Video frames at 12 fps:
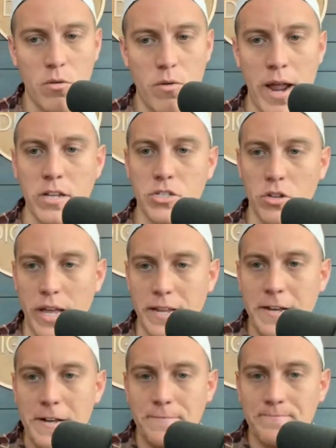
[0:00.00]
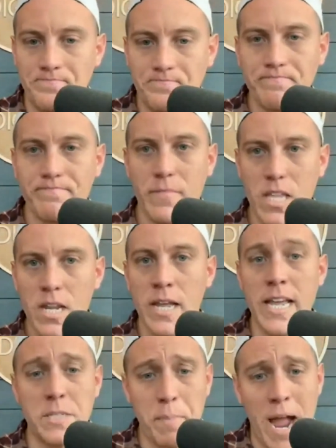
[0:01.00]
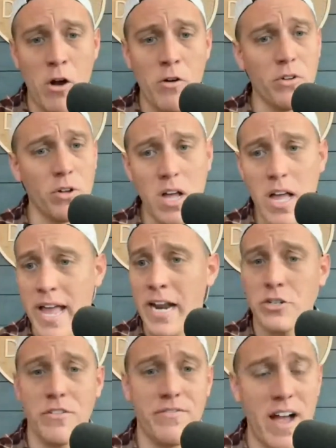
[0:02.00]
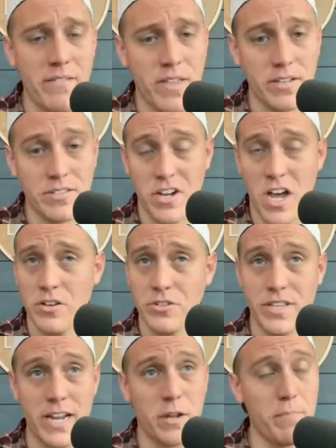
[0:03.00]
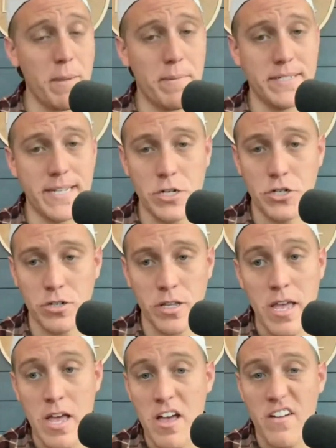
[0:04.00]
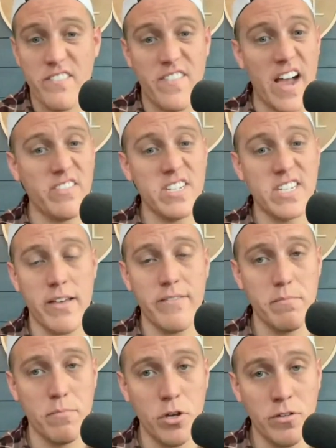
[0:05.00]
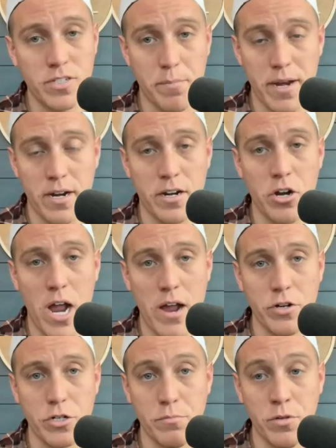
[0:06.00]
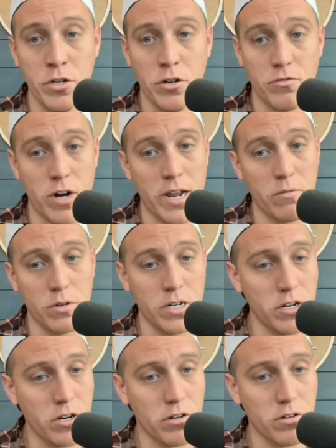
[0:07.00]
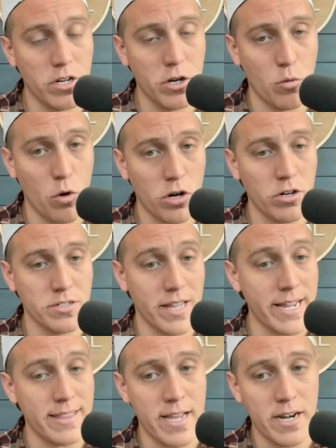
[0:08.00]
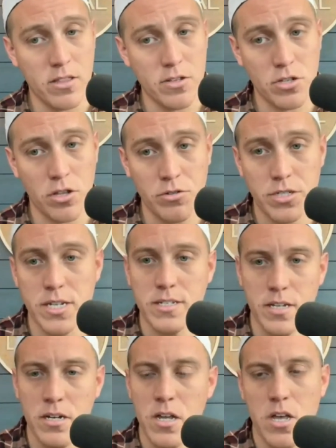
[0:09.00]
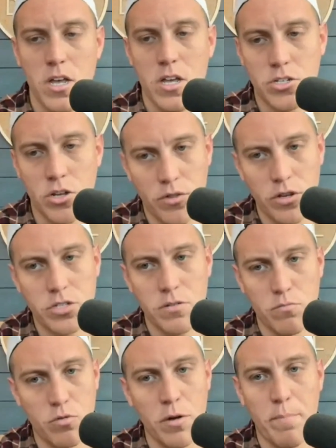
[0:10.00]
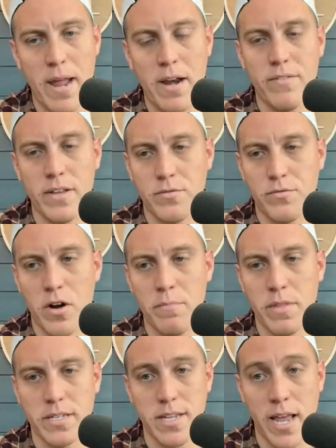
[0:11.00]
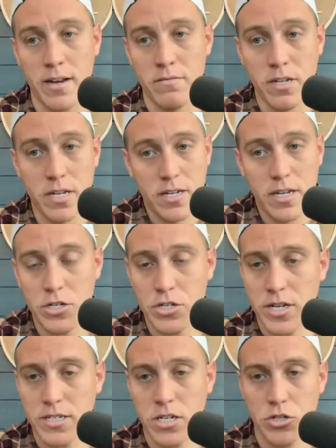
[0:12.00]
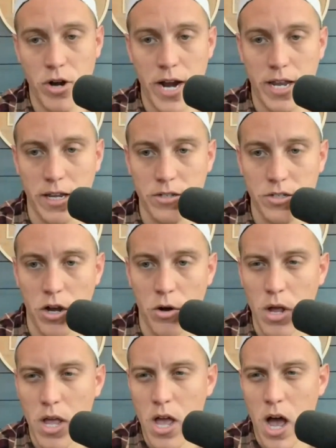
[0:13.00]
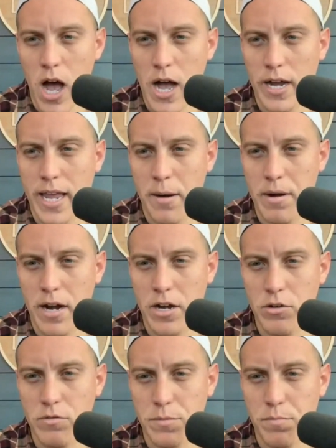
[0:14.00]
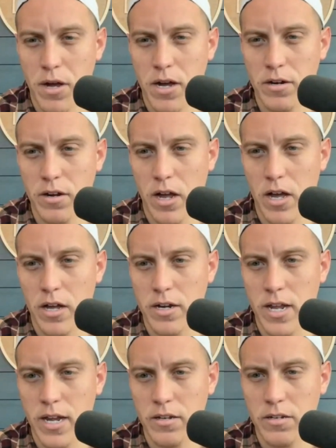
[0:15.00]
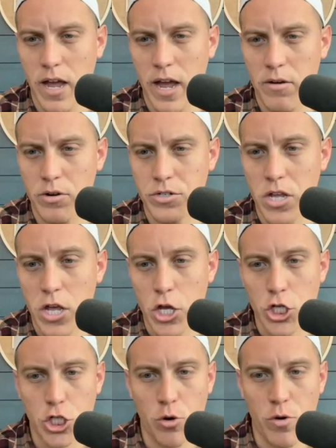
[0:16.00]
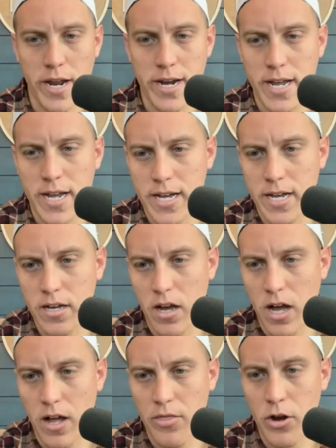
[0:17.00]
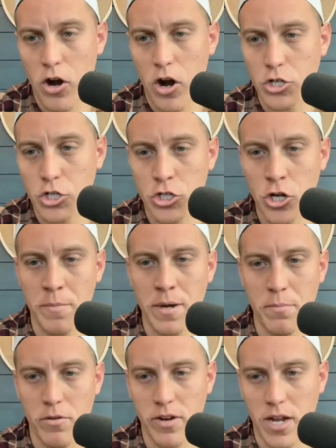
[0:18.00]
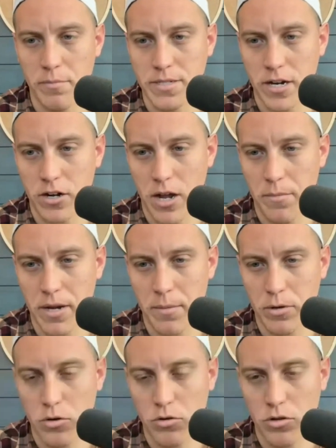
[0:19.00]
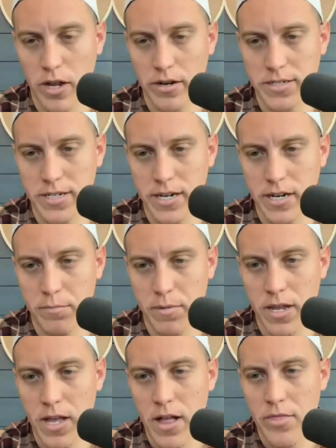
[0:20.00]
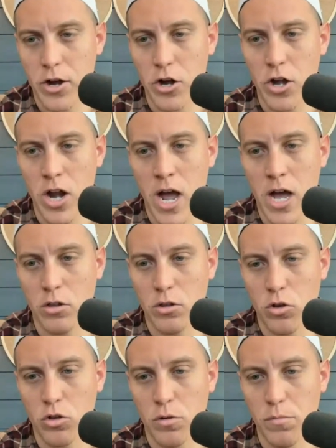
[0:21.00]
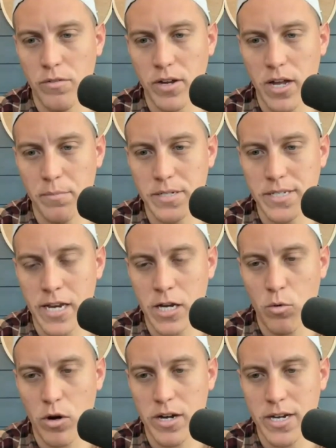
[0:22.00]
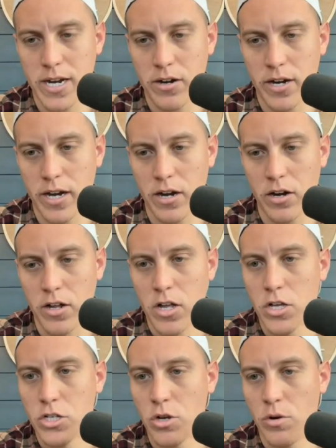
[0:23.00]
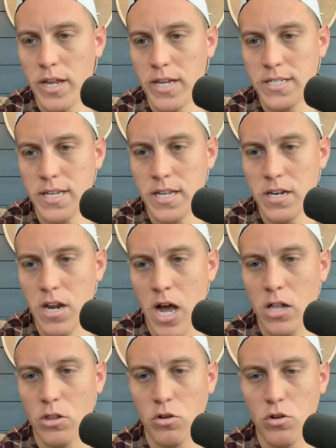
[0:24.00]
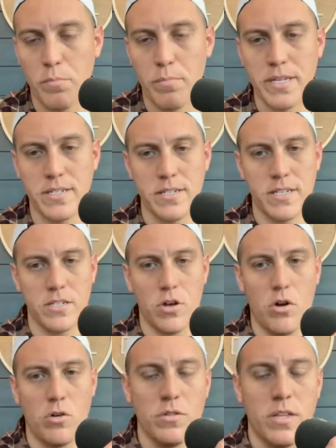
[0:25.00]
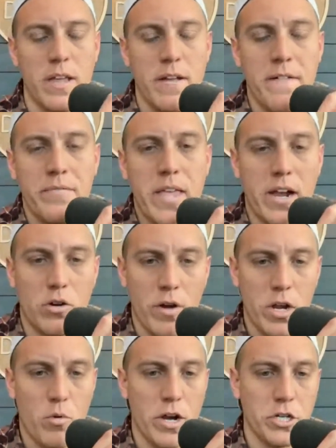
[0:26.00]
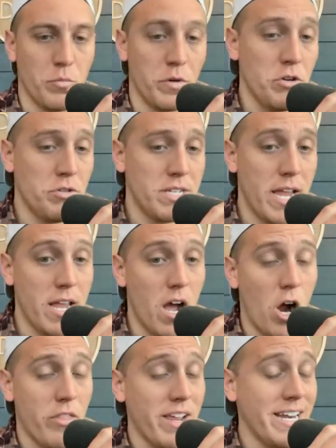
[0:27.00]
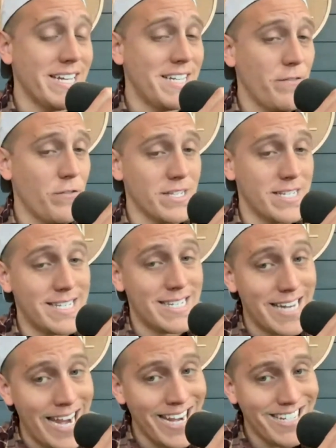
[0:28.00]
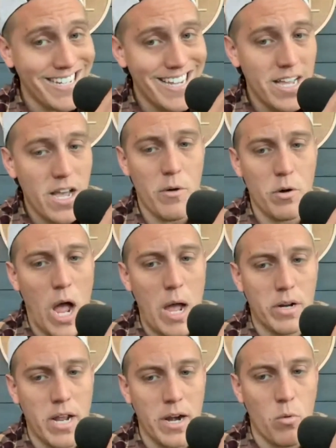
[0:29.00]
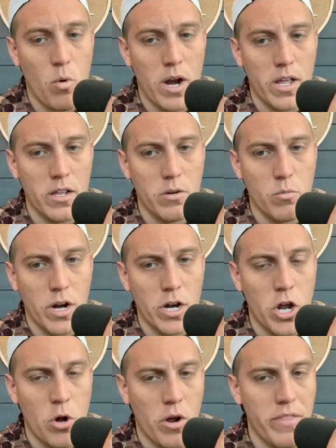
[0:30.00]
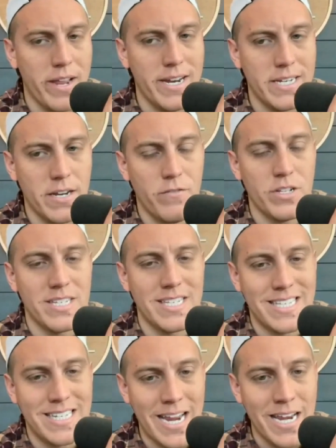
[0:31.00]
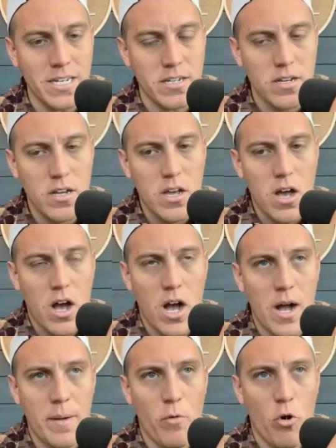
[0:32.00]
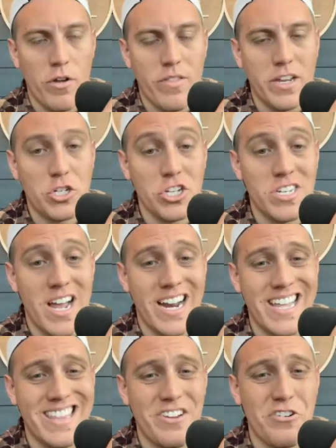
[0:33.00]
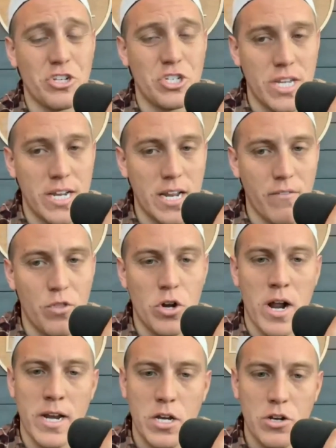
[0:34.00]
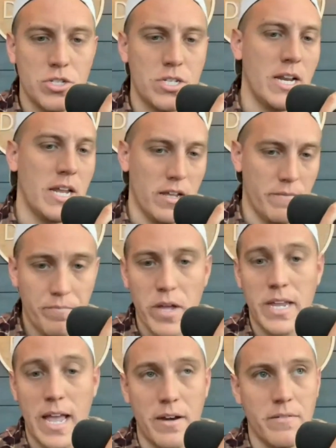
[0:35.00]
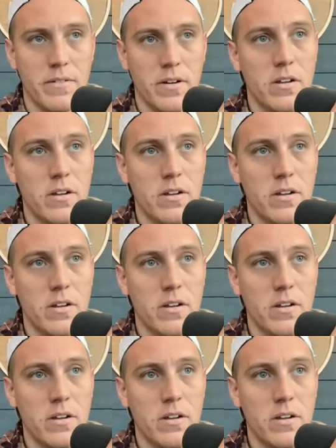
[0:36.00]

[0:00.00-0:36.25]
Right? So like, it's powerful. An extra $5,000, that could be potentially 5 to 7 moves, depending on your average move, right? Wouldn't your workers like that in the slow season? So there's some real benefits from this, and he just has to track it. So Cameron, how do you respond? Nick, hours. Joanna, there are so many moving companies that are coming up with Google Guaranteed near me that are not local moving companies anywhere near here. So is it not local businesses only? Yeah, great question. When you say, are they in a different state? I would kind of want to know, are they in a different state? Or are they just not in your city? If they're not in your city, again,